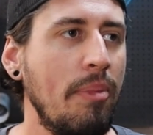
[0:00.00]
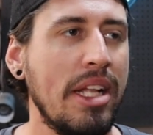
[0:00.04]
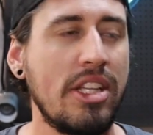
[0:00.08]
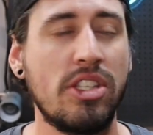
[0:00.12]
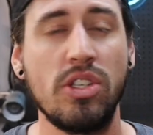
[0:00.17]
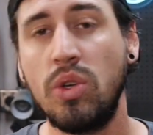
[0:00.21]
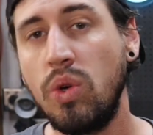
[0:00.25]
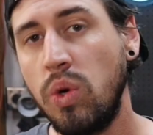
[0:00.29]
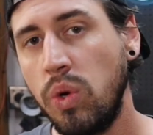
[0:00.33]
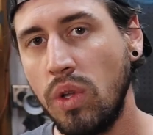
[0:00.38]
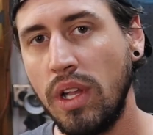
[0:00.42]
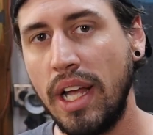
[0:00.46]

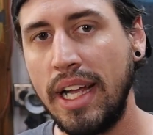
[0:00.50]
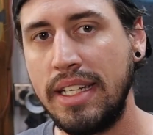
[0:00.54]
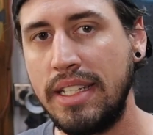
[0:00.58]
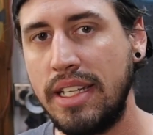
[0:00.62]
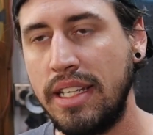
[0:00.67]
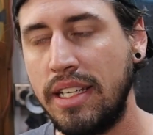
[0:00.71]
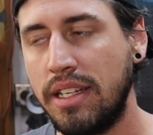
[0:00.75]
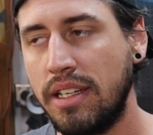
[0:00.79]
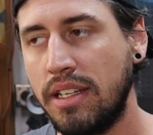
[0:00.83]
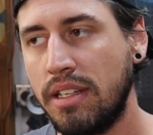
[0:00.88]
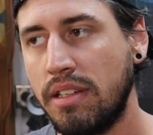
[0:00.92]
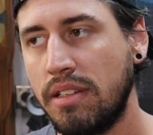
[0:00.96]
It's a cool
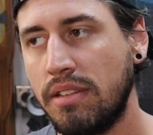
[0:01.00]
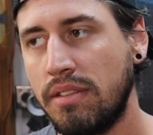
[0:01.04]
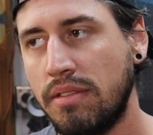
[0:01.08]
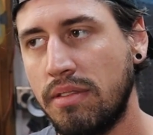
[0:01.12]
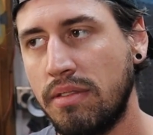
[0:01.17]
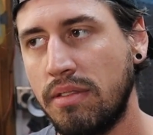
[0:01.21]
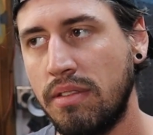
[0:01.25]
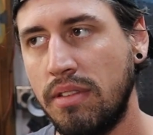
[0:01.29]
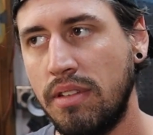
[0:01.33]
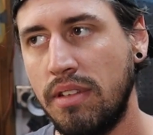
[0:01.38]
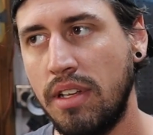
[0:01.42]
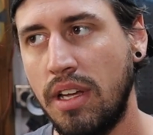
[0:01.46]
idea.
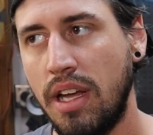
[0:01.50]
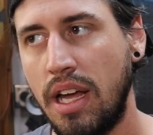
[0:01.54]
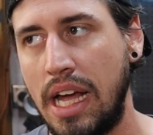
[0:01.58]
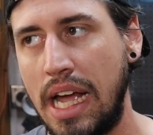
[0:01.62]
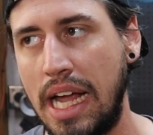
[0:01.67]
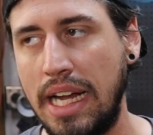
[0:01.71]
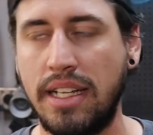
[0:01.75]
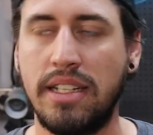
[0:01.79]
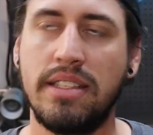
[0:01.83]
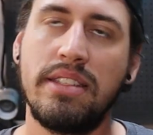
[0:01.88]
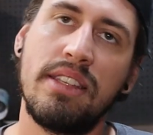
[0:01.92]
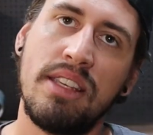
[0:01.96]

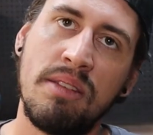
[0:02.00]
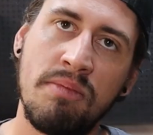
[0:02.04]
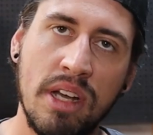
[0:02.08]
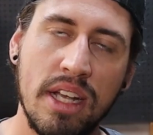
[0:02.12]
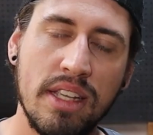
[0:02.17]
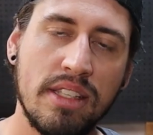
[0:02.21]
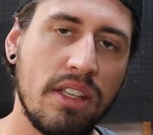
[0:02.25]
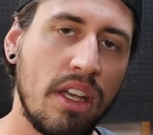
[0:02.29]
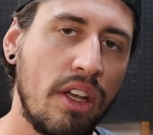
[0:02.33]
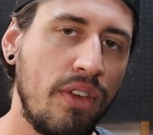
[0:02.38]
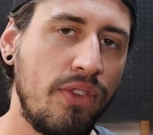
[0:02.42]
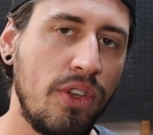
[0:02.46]
I could see
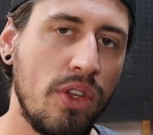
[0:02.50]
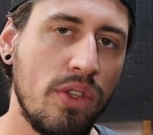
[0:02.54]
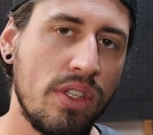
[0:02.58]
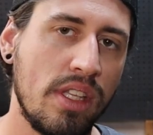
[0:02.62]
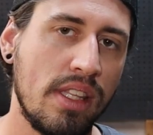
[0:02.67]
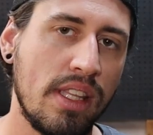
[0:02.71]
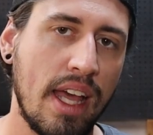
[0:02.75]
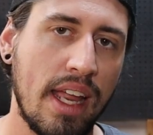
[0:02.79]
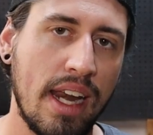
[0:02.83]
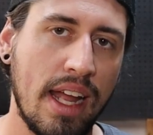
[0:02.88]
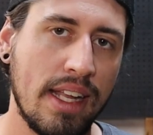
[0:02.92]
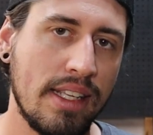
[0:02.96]
myself
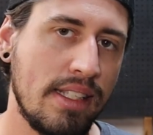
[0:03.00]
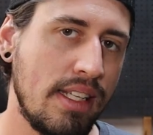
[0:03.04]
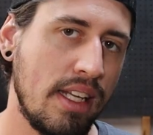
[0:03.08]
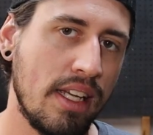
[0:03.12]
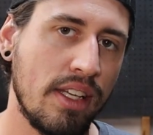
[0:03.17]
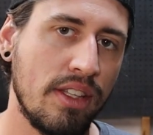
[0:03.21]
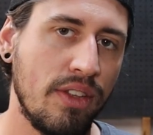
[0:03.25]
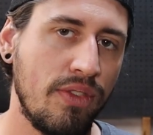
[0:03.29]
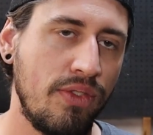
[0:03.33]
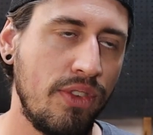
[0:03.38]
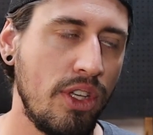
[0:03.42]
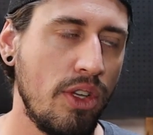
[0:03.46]
using that
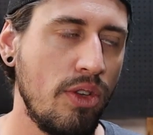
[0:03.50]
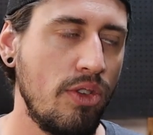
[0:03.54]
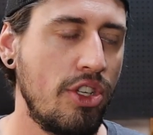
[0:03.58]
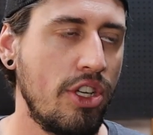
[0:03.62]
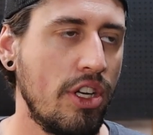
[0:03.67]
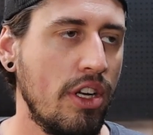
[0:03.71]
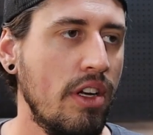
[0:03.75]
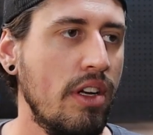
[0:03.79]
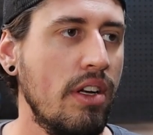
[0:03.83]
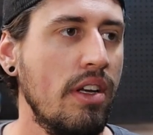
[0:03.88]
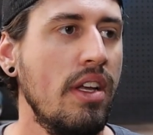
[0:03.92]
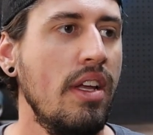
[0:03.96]
idea in the
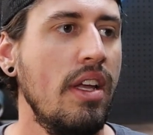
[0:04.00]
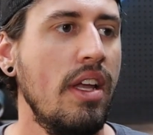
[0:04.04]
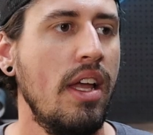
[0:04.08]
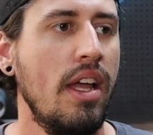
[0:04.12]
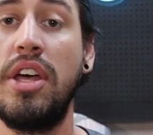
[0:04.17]
future.